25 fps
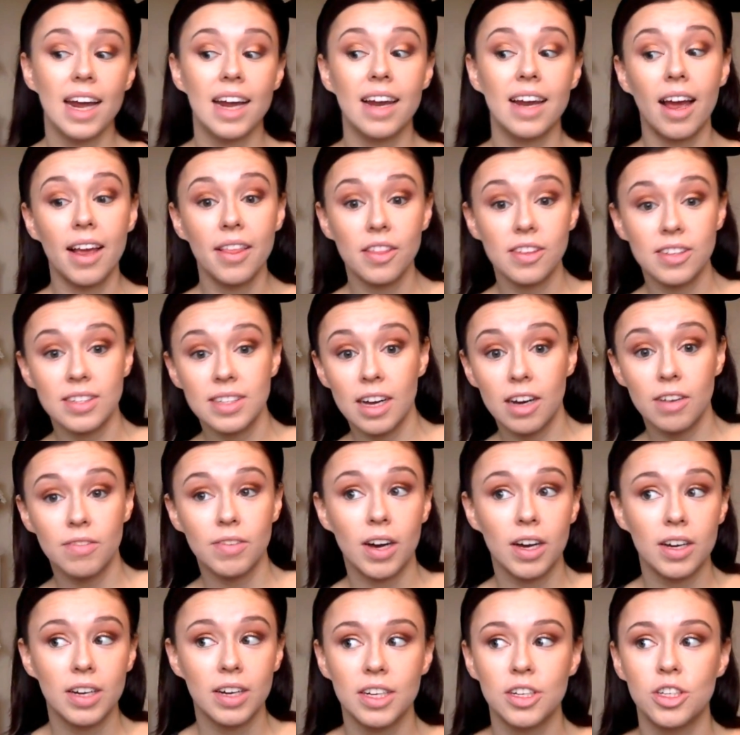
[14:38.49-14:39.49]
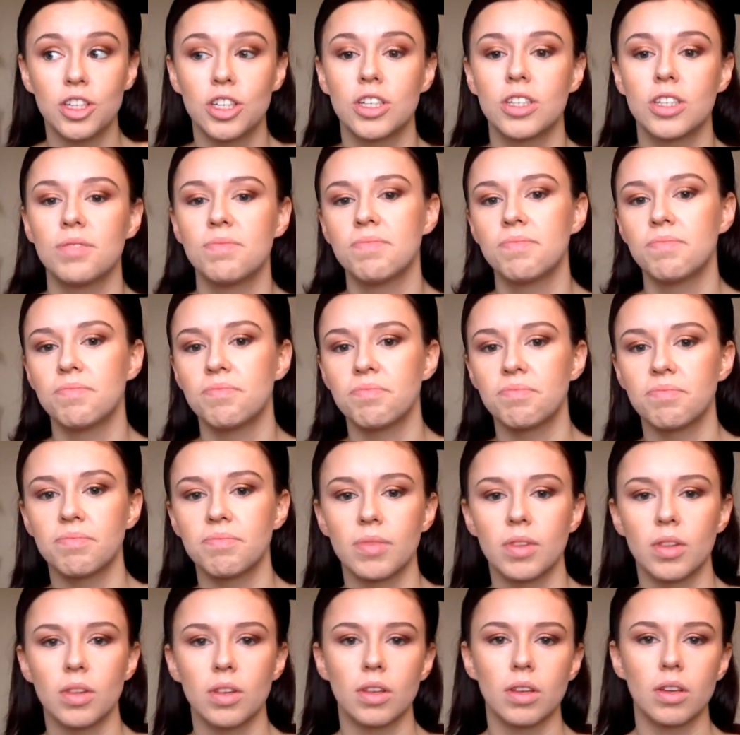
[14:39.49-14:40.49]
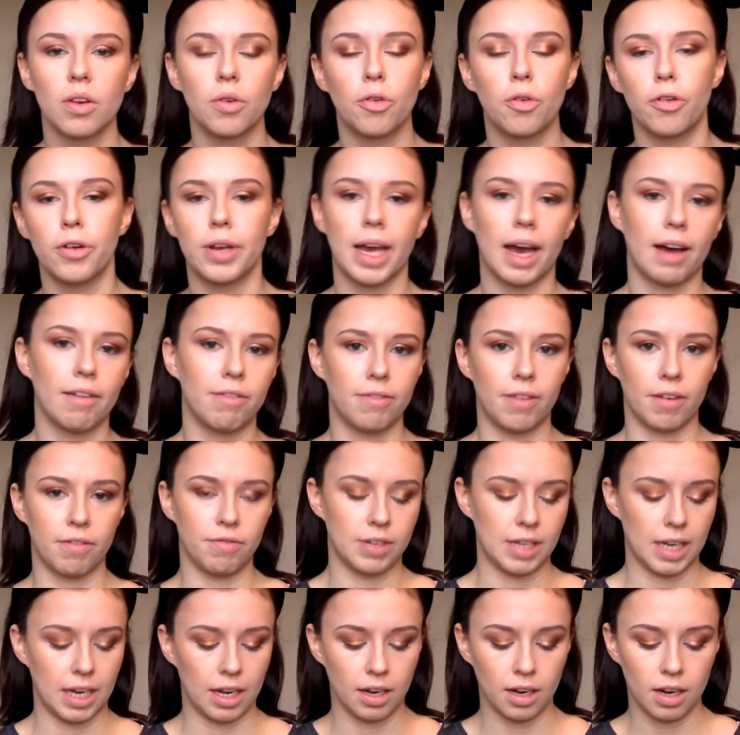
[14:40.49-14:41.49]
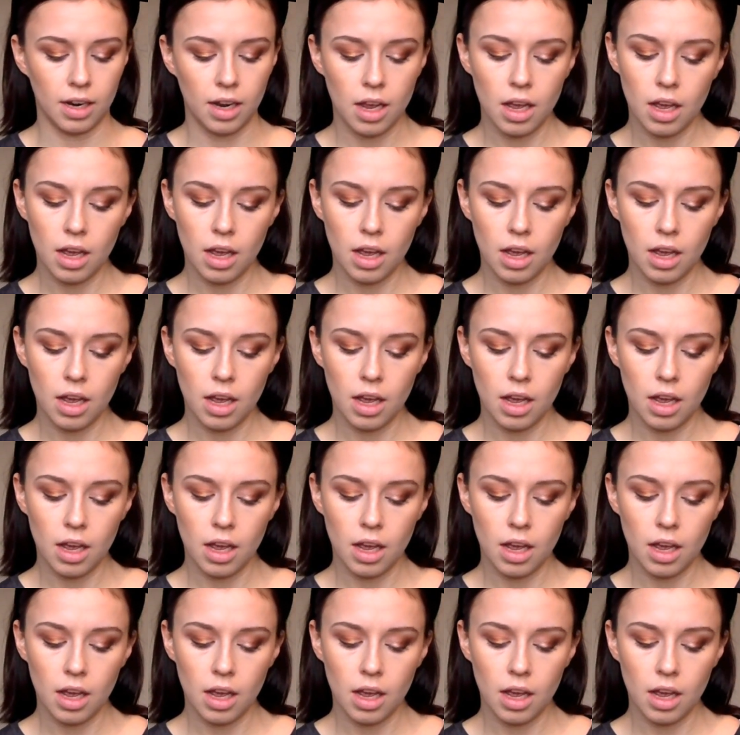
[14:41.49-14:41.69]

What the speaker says: like this nail varnish, already have 15.